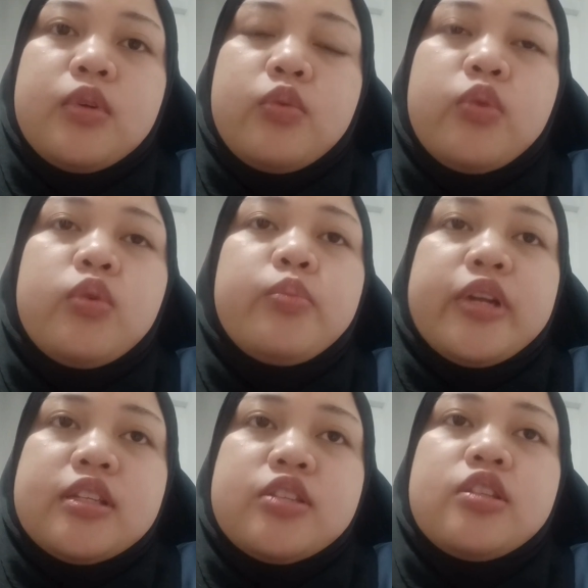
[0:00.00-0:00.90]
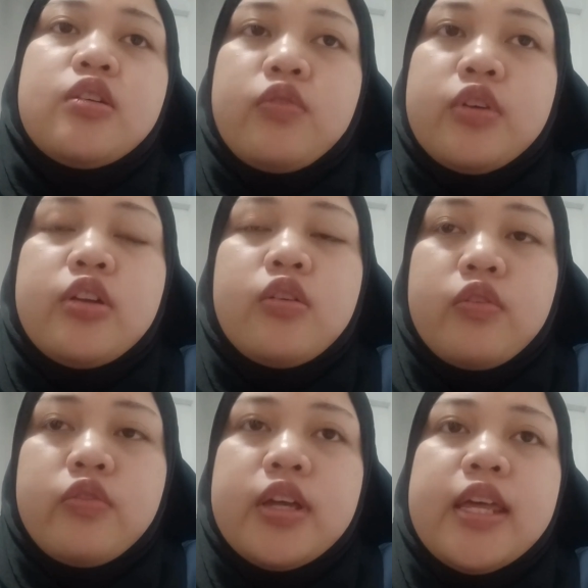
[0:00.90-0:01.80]
we would practice the over and
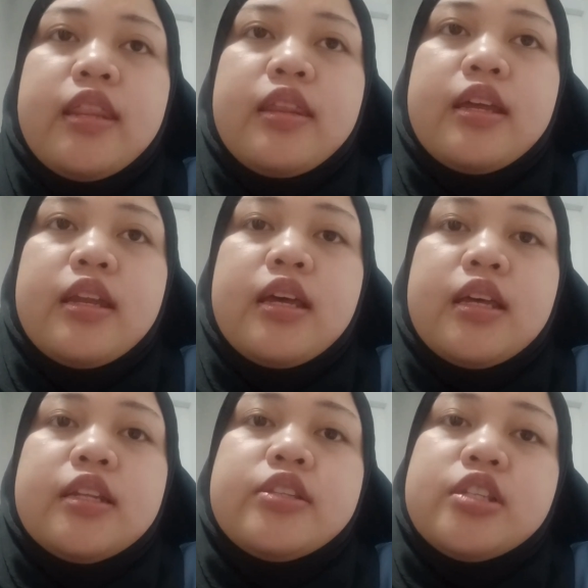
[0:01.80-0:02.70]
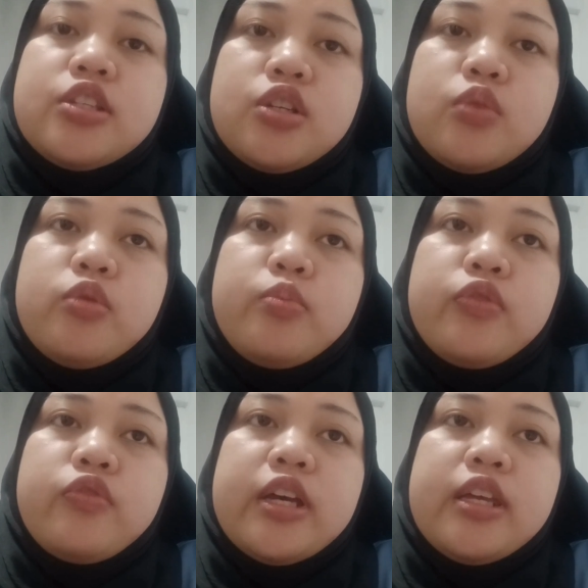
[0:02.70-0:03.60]
over, and then the teacher would
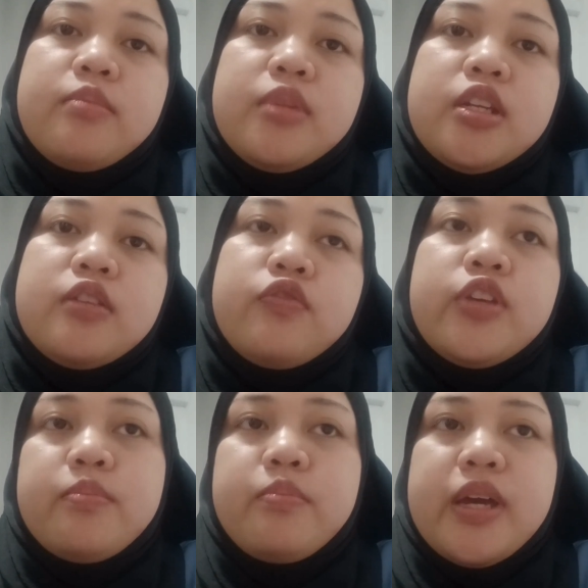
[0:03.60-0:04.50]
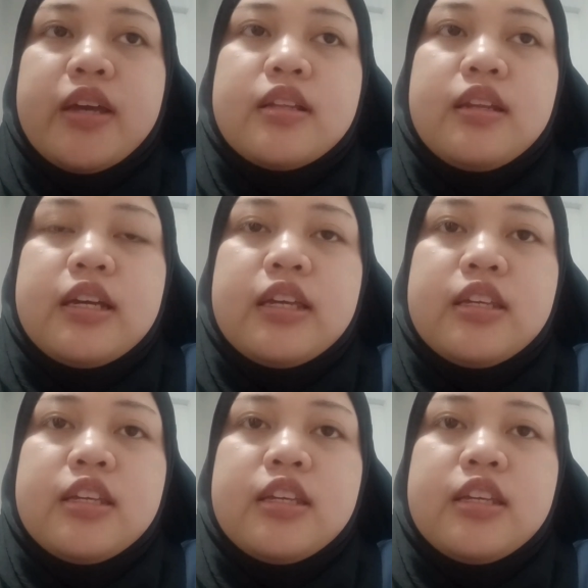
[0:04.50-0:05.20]
provide immediate feedback like